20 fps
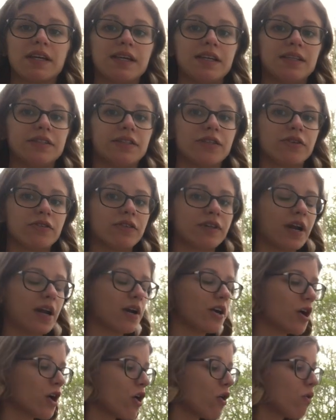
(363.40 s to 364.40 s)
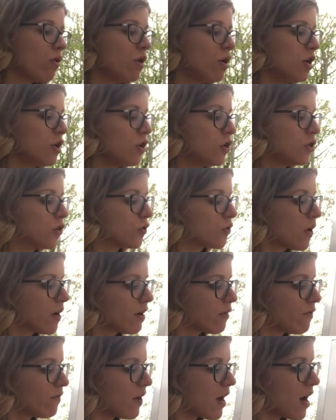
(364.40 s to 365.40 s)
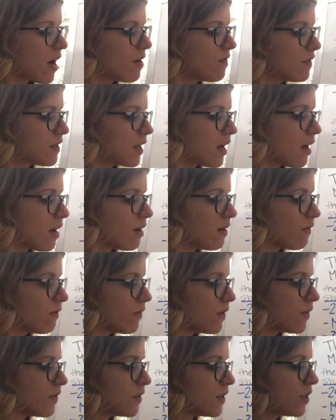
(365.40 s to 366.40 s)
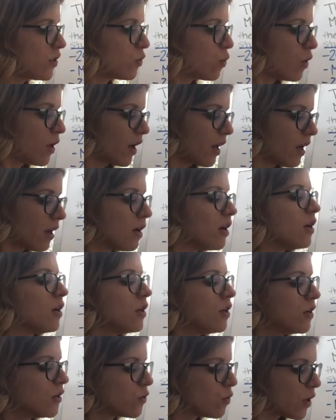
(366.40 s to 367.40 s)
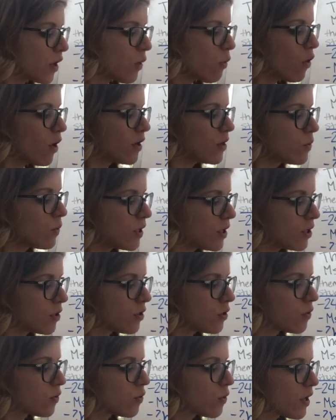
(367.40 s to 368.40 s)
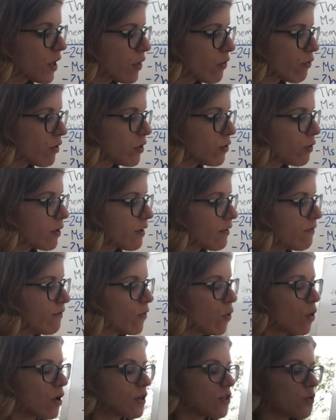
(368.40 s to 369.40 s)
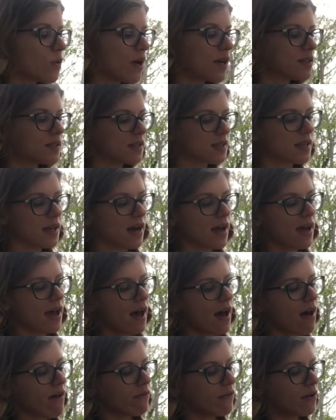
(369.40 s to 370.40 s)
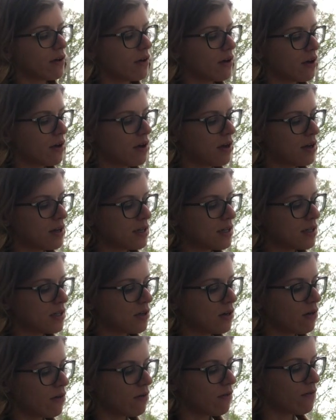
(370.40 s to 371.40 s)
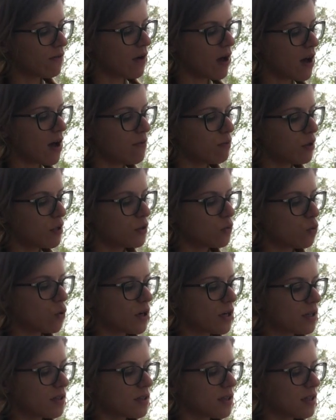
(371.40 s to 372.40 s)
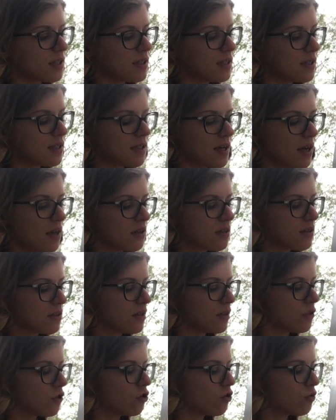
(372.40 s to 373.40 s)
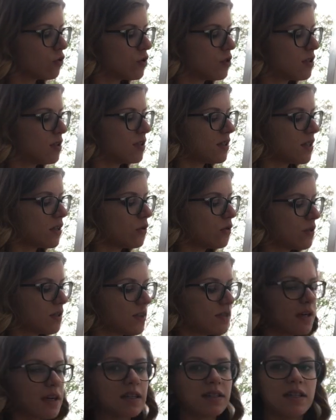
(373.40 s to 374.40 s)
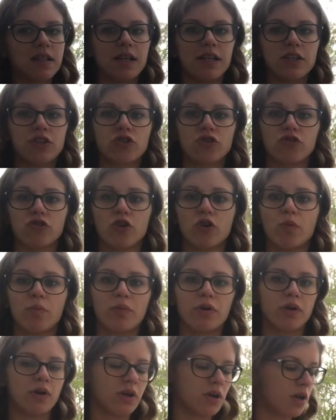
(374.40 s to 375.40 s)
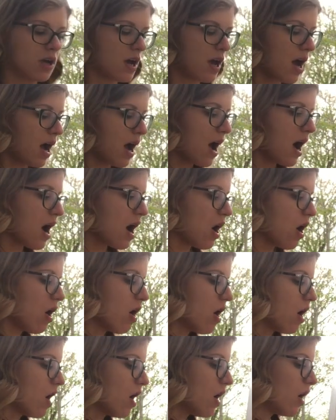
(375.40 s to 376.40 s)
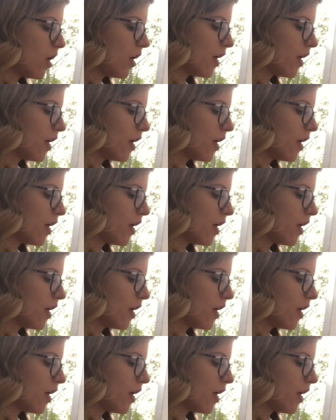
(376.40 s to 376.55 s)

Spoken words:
easier that I know. So I did 5, 10, 15, 20, 21, 22, 23, 24. So I see that I have 5 plus 1 is 6, so still 6 in each group. All